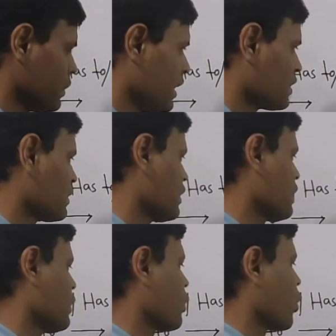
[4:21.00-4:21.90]

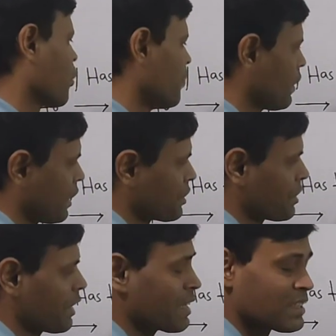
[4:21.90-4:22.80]
necessity or
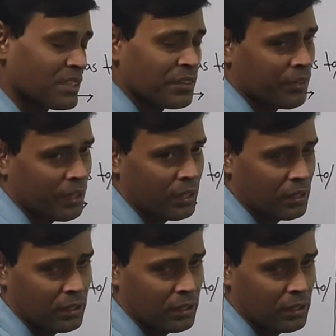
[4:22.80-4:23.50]
obligation, etc.,